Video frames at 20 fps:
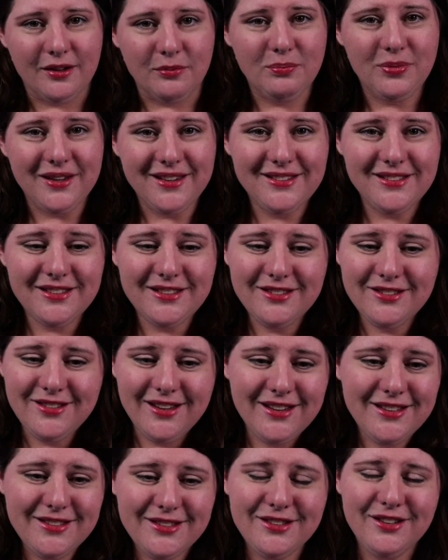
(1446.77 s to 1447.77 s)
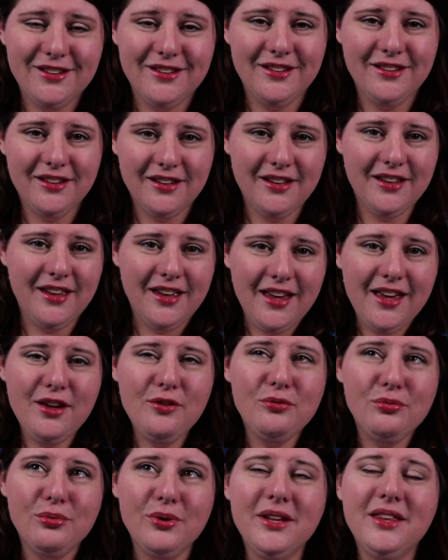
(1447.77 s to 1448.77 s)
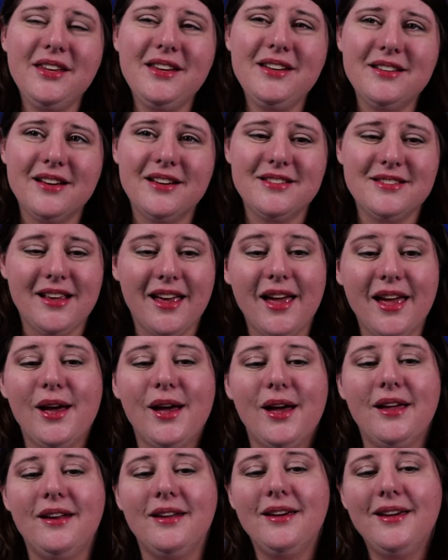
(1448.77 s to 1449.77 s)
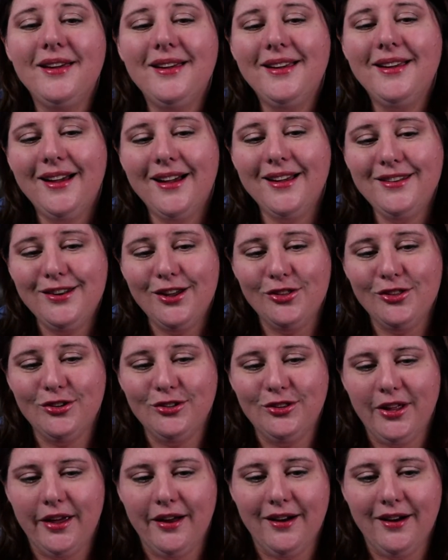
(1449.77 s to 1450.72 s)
because it really does add another layer.